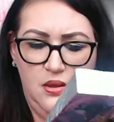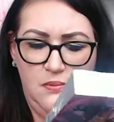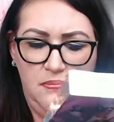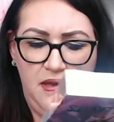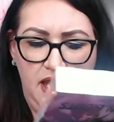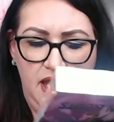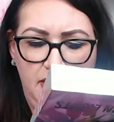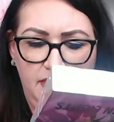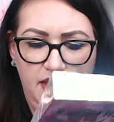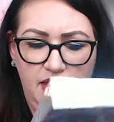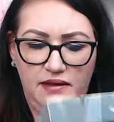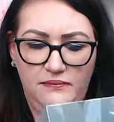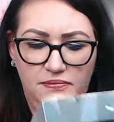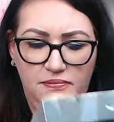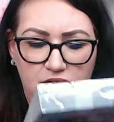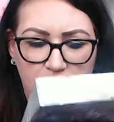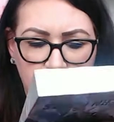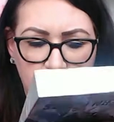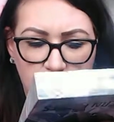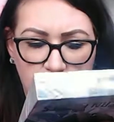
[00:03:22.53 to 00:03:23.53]
palette I
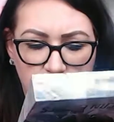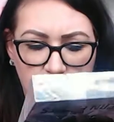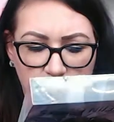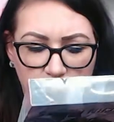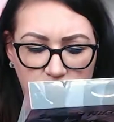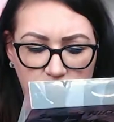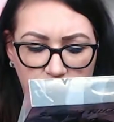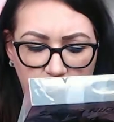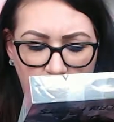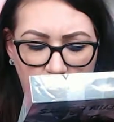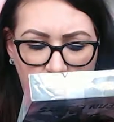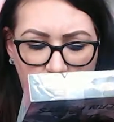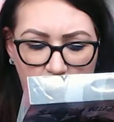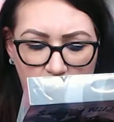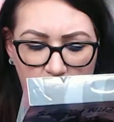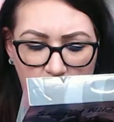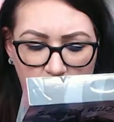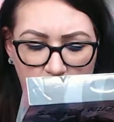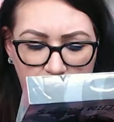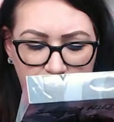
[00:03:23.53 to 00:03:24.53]
purchased.
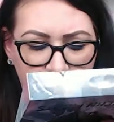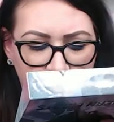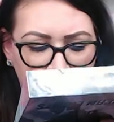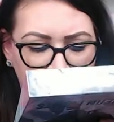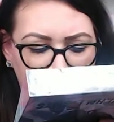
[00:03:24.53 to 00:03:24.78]
I